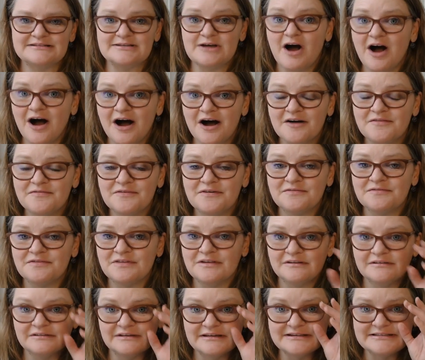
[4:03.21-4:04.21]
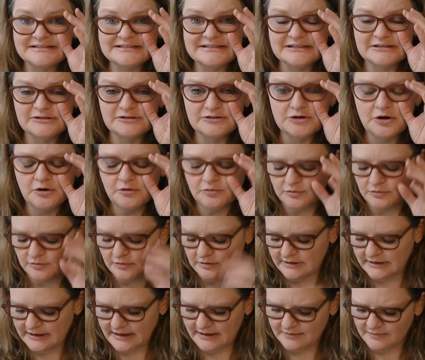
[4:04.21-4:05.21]
off of the list in total
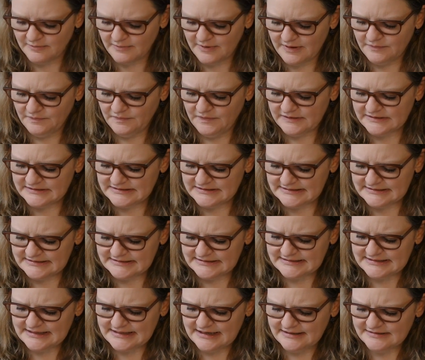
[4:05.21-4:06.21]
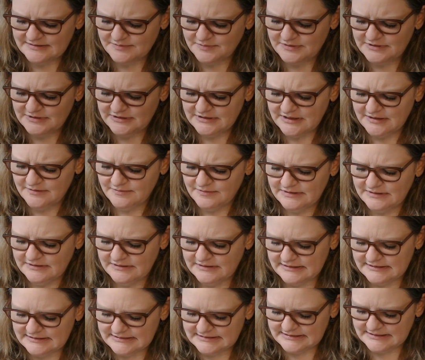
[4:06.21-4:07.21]
I read this it says when did I read
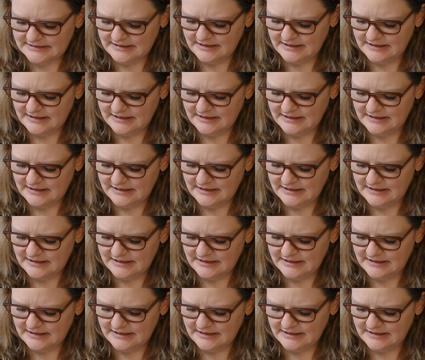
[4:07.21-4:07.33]
this